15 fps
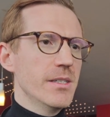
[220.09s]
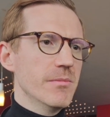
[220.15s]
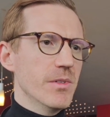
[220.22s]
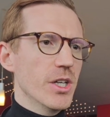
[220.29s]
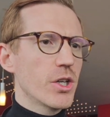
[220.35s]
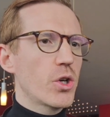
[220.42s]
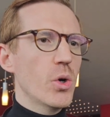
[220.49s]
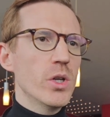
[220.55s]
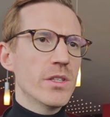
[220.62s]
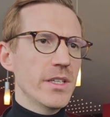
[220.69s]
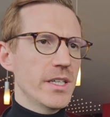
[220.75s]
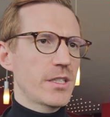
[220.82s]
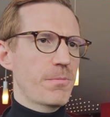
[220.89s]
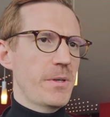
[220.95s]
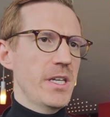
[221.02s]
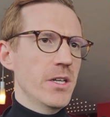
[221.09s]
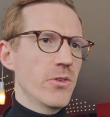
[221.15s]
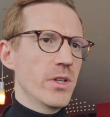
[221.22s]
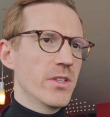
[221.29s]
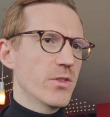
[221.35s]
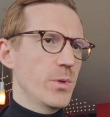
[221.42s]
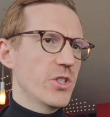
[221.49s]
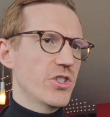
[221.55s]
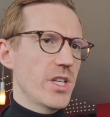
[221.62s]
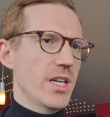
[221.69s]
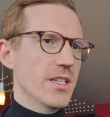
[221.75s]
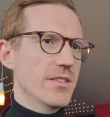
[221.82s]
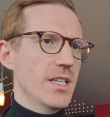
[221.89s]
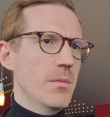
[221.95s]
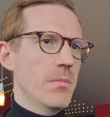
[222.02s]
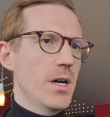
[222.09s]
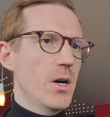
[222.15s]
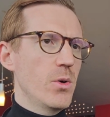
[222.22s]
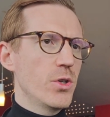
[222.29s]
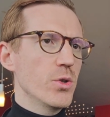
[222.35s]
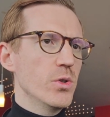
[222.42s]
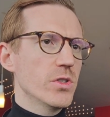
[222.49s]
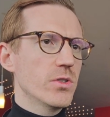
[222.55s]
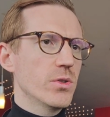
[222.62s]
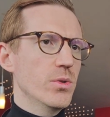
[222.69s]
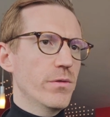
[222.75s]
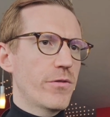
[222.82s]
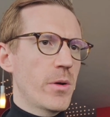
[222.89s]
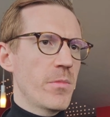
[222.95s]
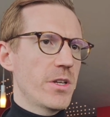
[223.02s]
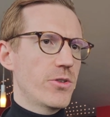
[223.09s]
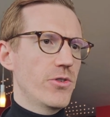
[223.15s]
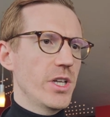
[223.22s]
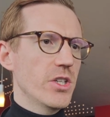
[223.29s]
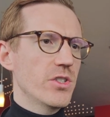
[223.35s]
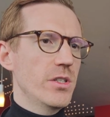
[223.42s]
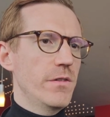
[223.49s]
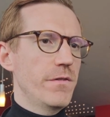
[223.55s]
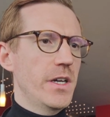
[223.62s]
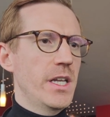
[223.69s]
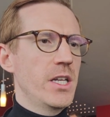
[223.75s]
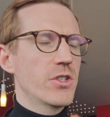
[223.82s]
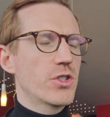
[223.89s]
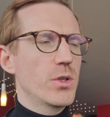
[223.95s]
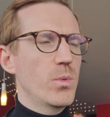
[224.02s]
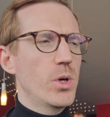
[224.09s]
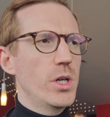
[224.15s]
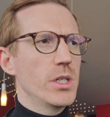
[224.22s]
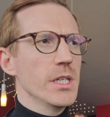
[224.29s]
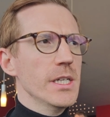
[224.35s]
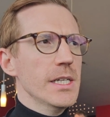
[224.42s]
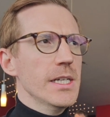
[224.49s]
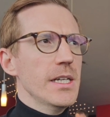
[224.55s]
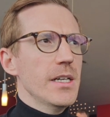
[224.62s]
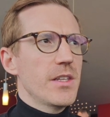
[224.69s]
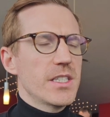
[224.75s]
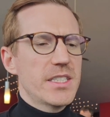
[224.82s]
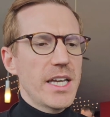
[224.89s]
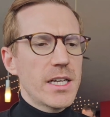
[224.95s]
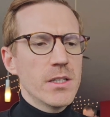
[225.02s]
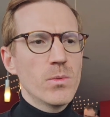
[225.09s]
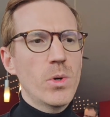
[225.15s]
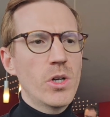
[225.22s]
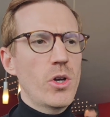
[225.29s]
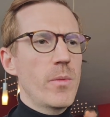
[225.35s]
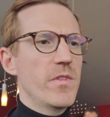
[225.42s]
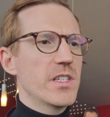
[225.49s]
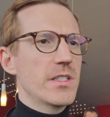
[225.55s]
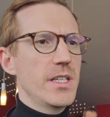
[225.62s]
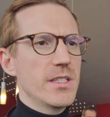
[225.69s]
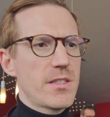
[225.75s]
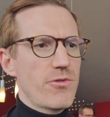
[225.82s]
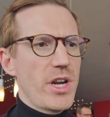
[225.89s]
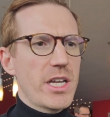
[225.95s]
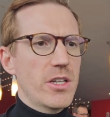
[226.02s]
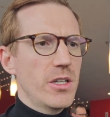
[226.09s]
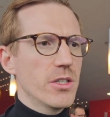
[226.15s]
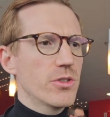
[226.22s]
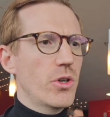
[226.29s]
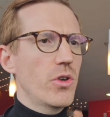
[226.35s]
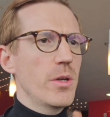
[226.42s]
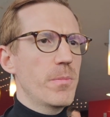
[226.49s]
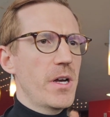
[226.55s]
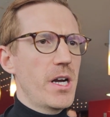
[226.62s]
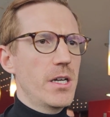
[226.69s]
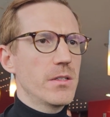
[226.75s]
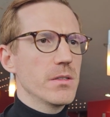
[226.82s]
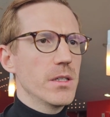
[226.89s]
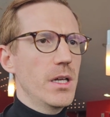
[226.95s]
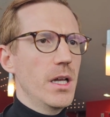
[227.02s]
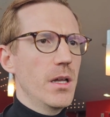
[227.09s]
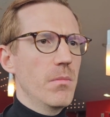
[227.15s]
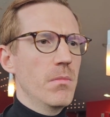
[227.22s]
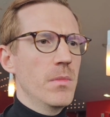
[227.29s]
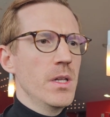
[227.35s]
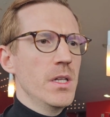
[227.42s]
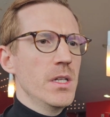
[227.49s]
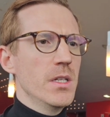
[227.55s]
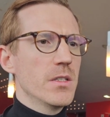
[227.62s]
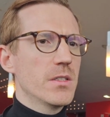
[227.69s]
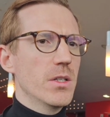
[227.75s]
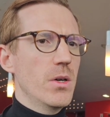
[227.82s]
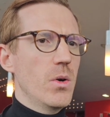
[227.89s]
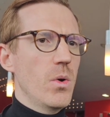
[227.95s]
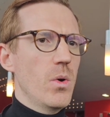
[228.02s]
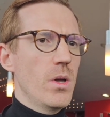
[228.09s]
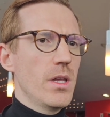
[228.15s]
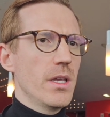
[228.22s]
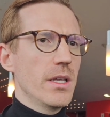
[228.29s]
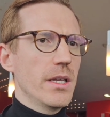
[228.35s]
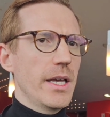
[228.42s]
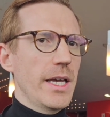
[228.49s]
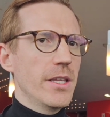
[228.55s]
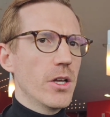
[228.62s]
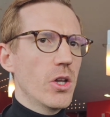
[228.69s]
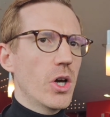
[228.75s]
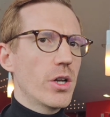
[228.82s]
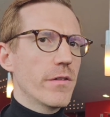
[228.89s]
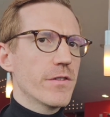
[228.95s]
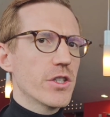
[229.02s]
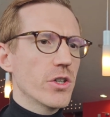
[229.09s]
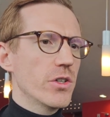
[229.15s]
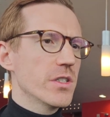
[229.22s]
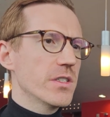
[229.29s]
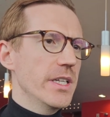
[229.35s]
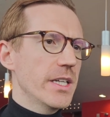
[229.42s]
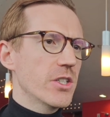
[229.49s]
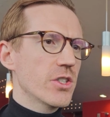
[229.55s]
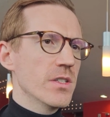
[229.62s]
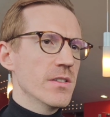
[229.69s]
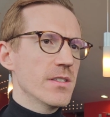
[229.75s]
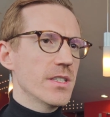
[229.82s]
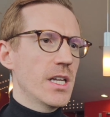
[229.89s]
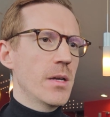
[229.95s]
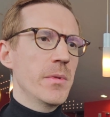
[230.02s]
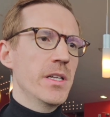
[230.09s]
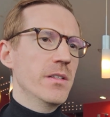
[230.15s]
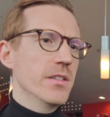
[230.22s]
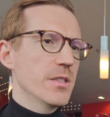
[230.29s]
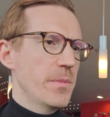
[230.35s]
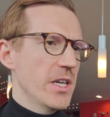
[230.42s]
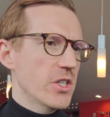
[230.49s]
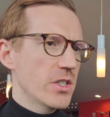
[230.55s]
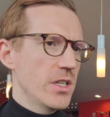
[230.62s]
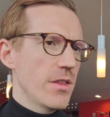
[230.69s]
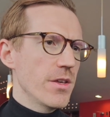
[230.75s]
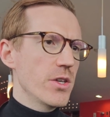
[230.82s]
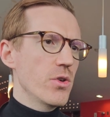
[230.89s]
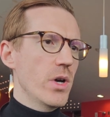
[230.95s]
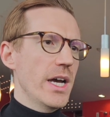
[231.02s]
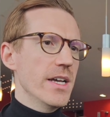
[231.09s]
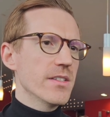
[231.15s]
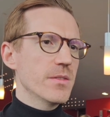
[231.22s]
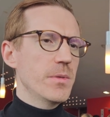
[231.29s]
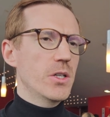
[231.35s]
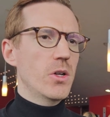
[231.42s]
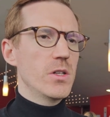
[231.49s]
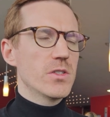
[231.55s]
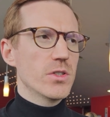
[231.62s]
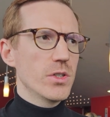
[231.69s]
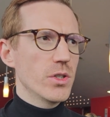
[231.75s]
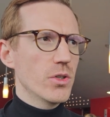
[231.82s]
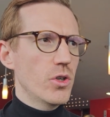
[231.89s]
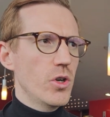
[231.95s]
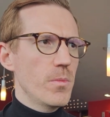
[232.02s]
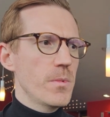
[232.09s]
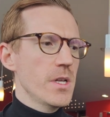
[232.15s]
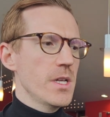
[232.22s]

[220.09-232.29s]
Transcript: a good experience which they are somehow used to from the traditional financial world. The second one obviously is the regulatory part. So in a lot of jurisdictions, and I mean especially the US but also Europe,